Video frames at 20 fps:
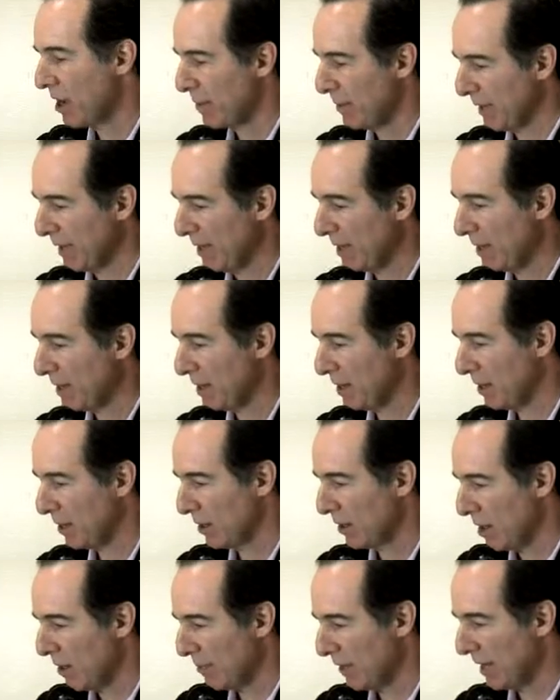coming
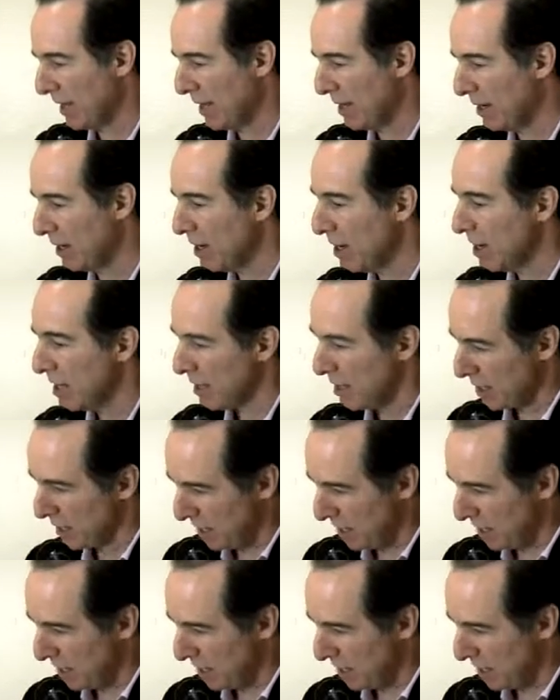in.